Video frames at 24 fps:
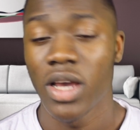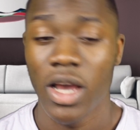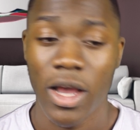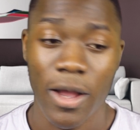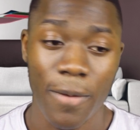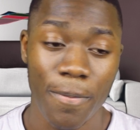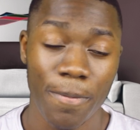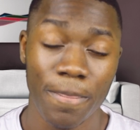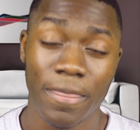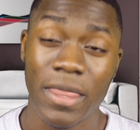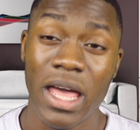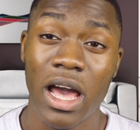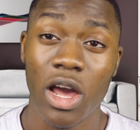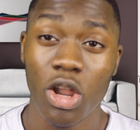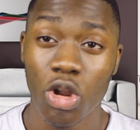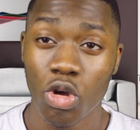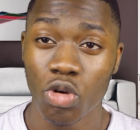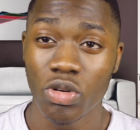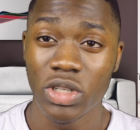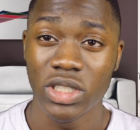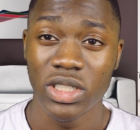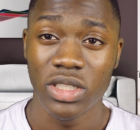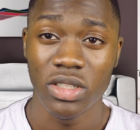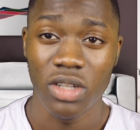That
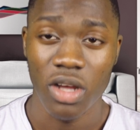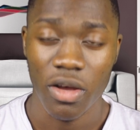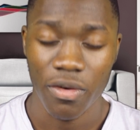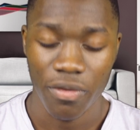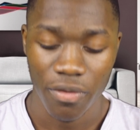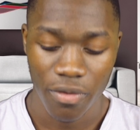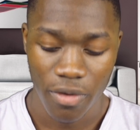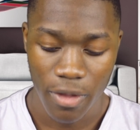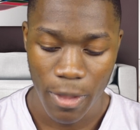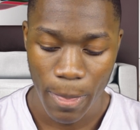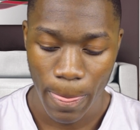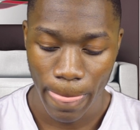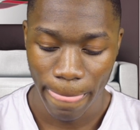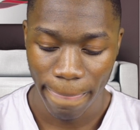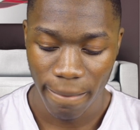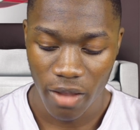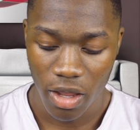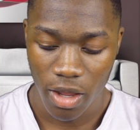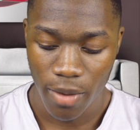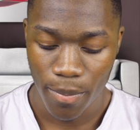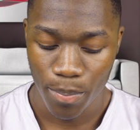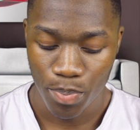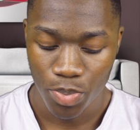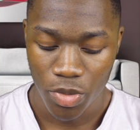alone is enough
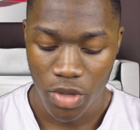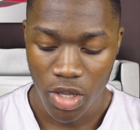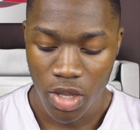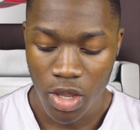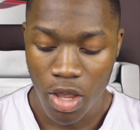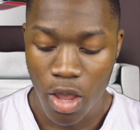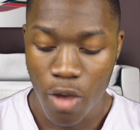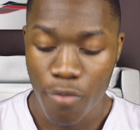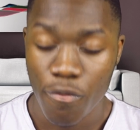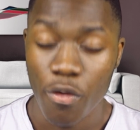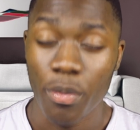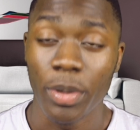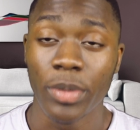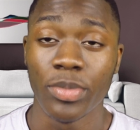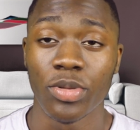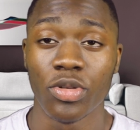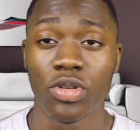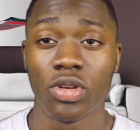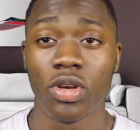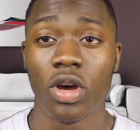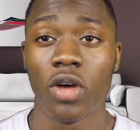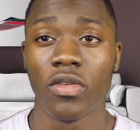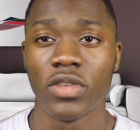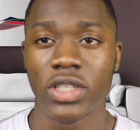for people
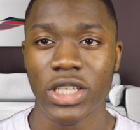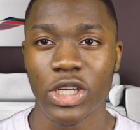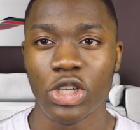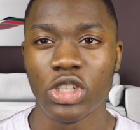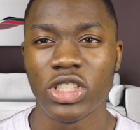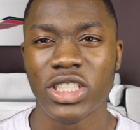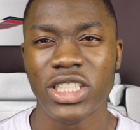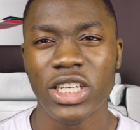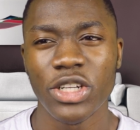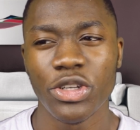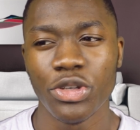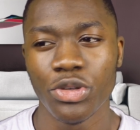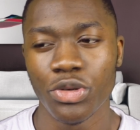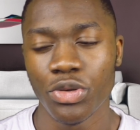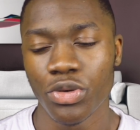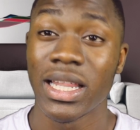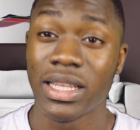to obviously consider you.